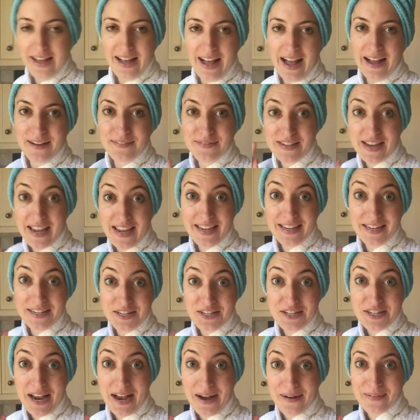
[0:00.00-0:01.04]
I've taken a
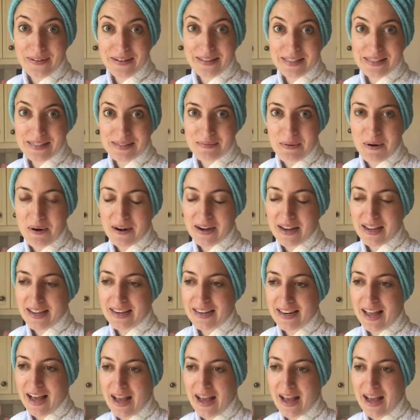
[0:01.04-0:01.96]
shower this morning.